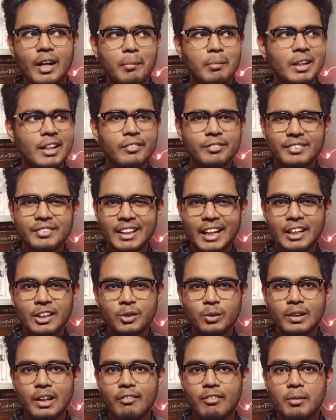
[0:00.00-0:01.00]
I believe 10
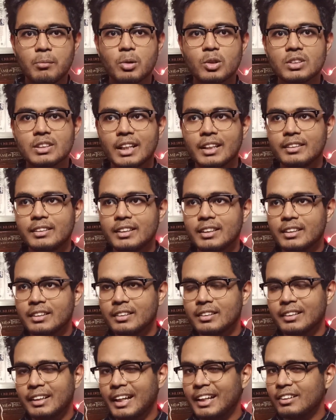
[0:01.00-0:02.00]
to 11 books are
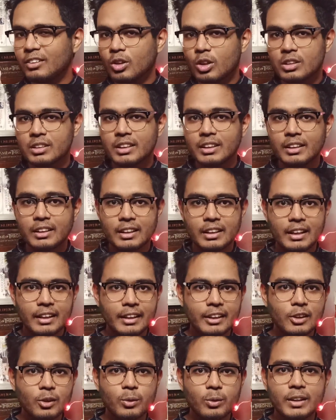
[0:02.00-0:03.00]
there, not
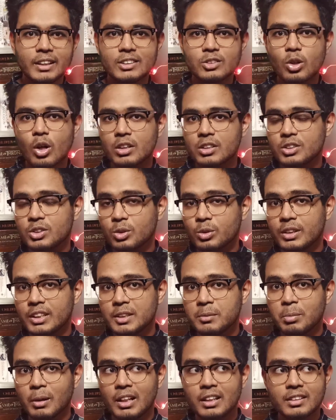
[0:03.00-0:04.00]
including short
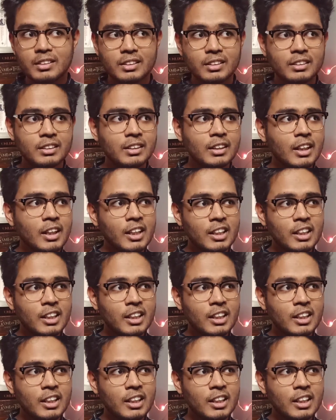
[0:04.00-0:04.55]
stories, but the